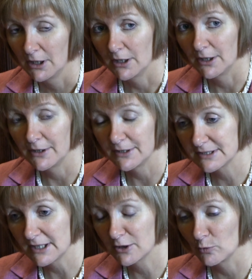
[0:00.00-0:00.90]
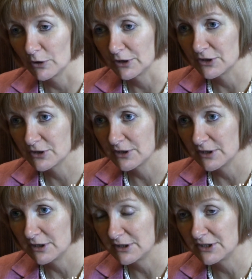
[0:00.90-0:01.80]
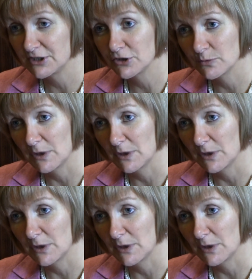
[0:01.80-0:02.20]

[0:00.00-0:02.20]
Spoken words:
And the second one is the decision